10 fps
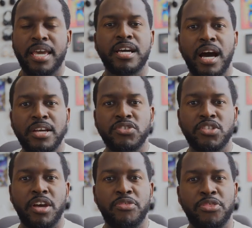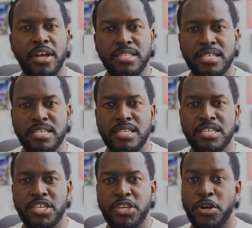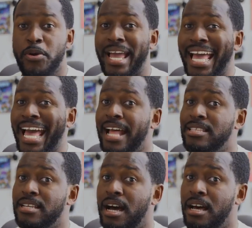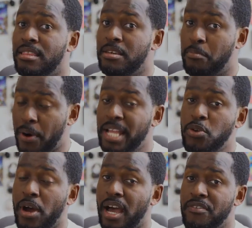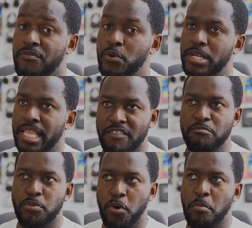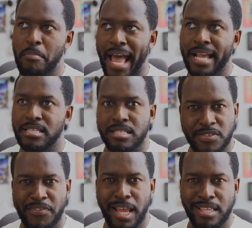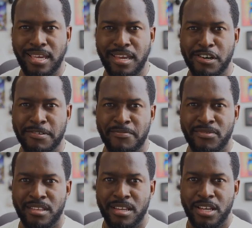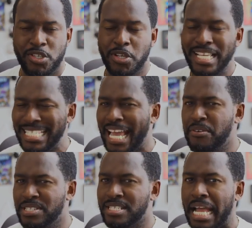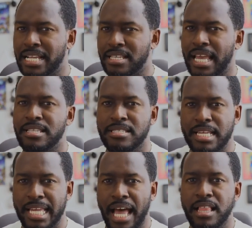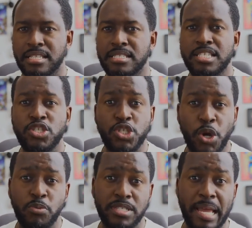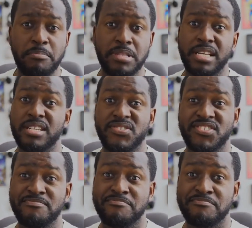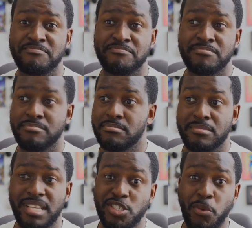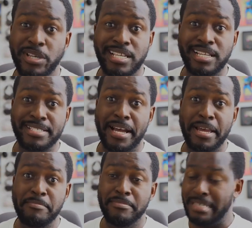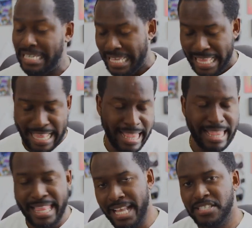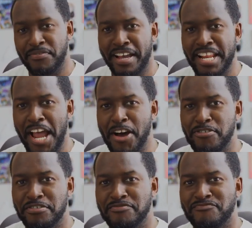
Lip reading: Hey guys, Thunder E here, and the brand new iPhone 11 Pro Max is finally here. So let's see how it stacks against the Galaxy Note 10 Plus. Let's not waste any time. Let's find out.